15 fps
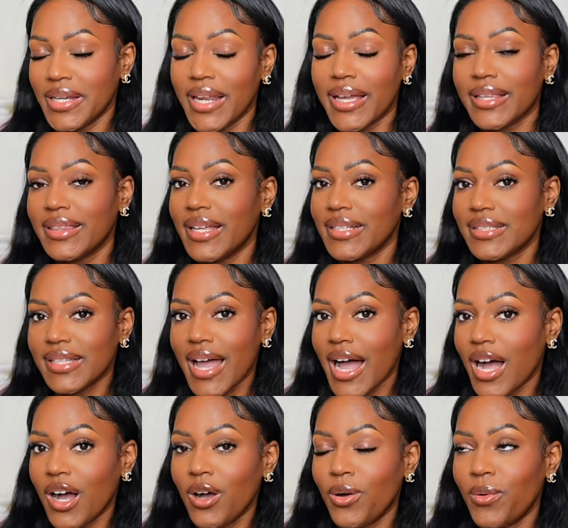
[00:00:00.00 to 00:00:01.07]
Like that's
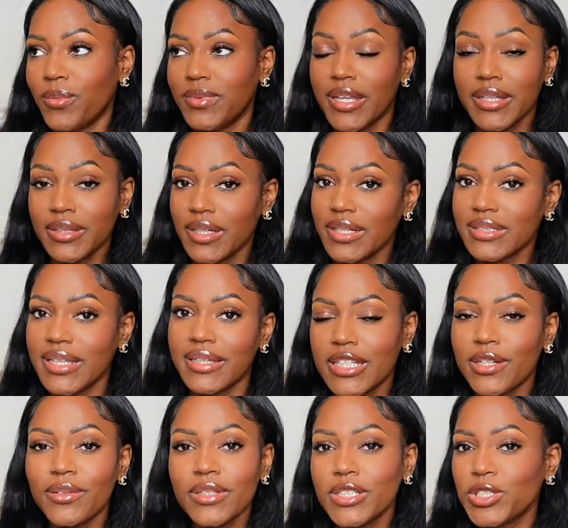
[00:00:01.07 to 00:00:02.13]
how they look. They, they
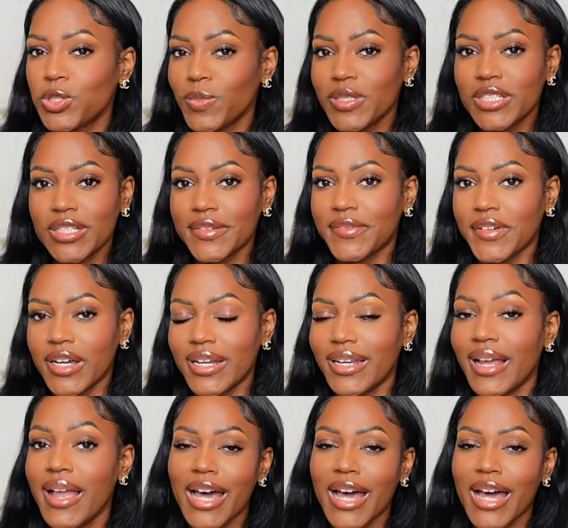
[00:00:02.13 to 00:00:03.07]
don't look too much different.